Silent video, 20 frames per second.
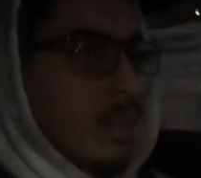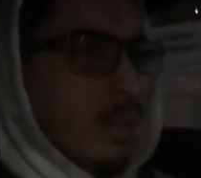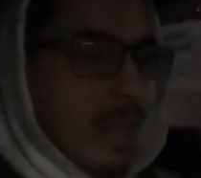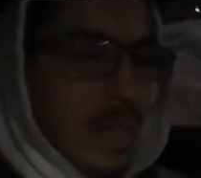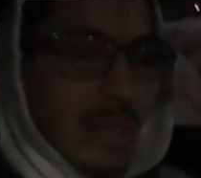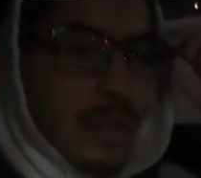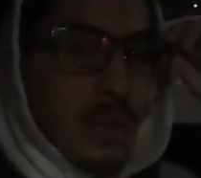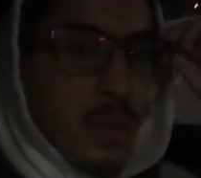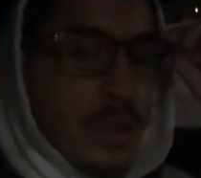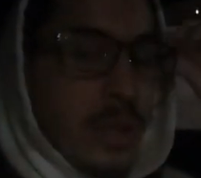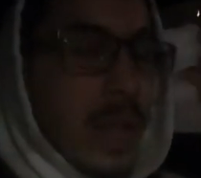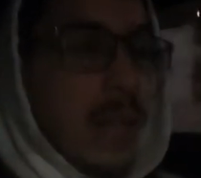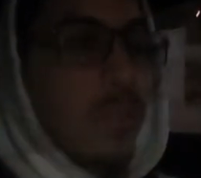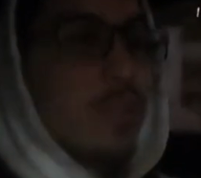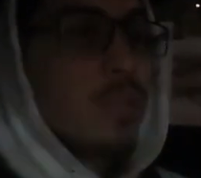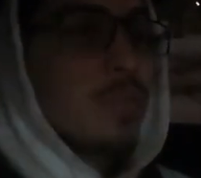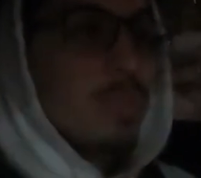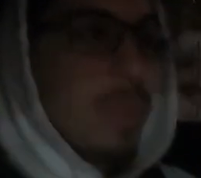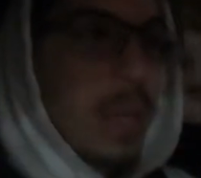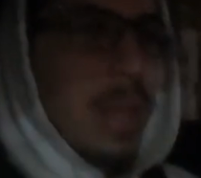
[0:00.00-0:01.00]
That's gold. That
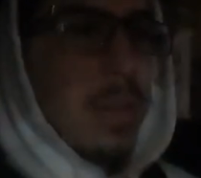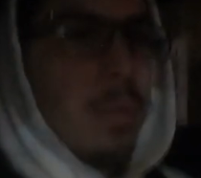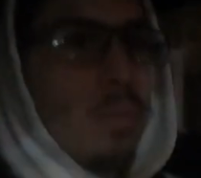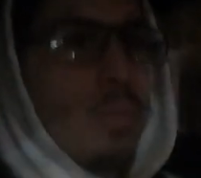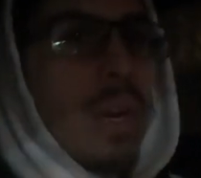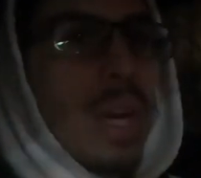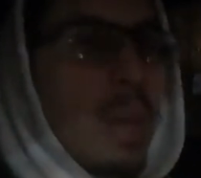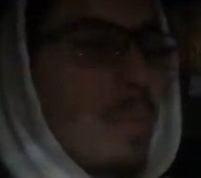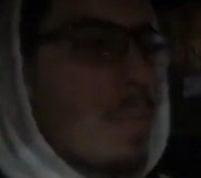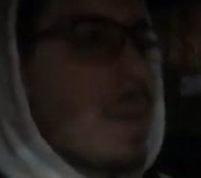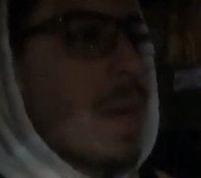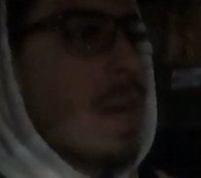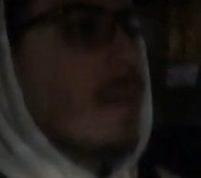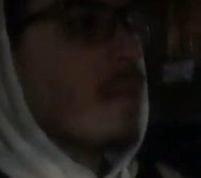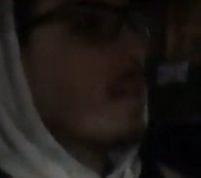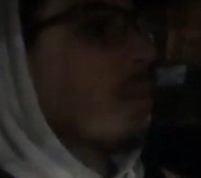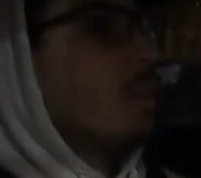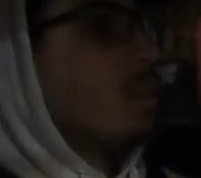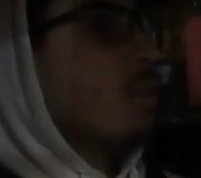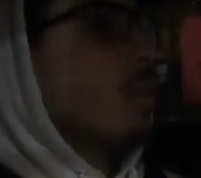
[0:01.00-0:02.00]
goes way back
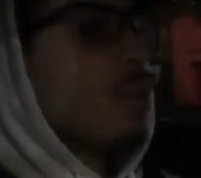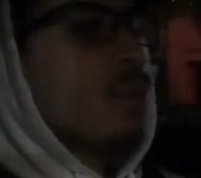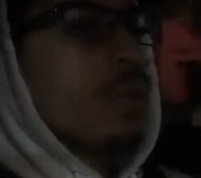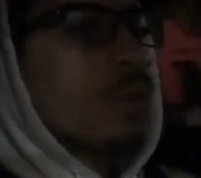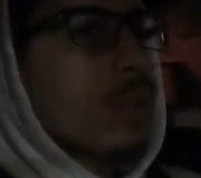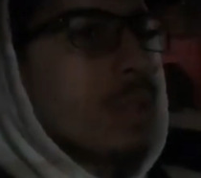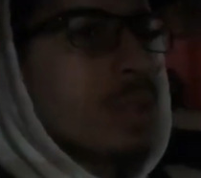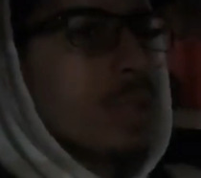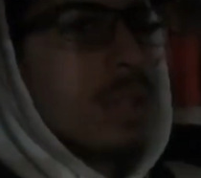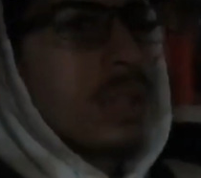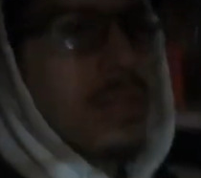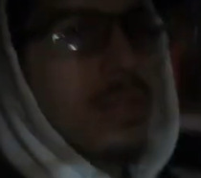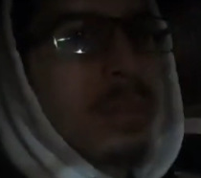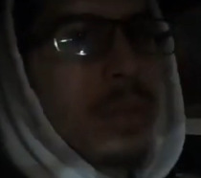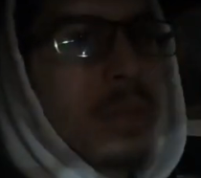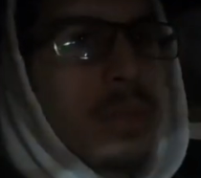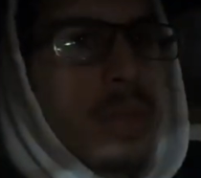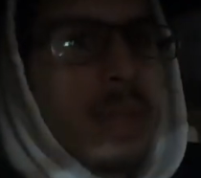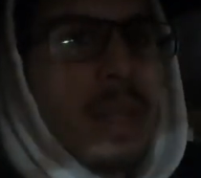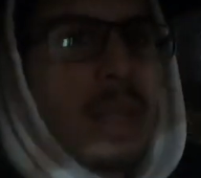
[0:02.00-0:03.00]
in the Accord days,
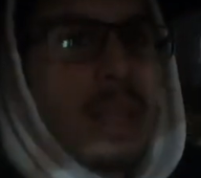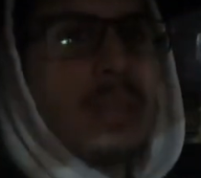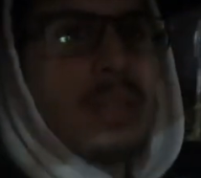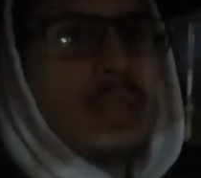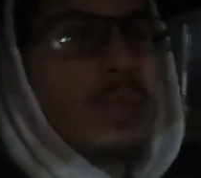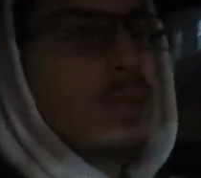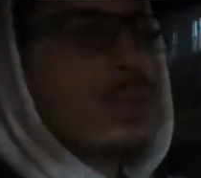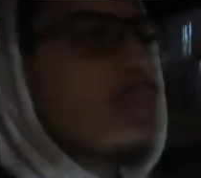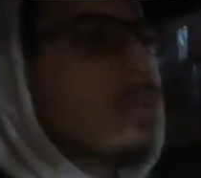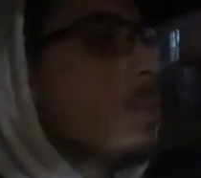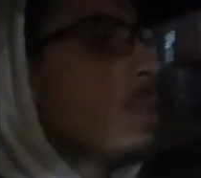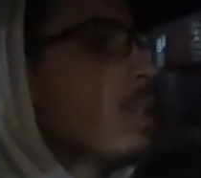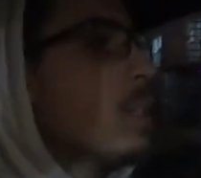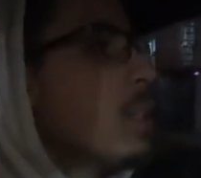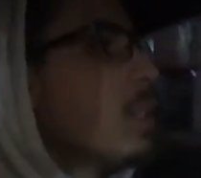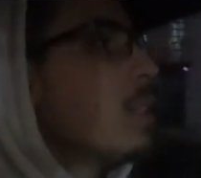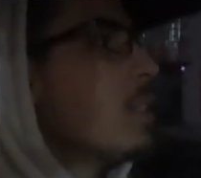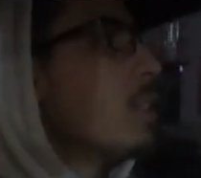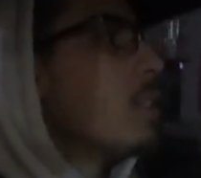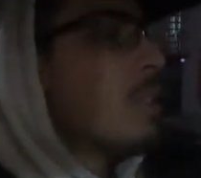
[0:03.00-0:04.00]
bro. When I had the Accord,
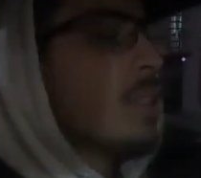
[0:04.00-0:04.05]
man.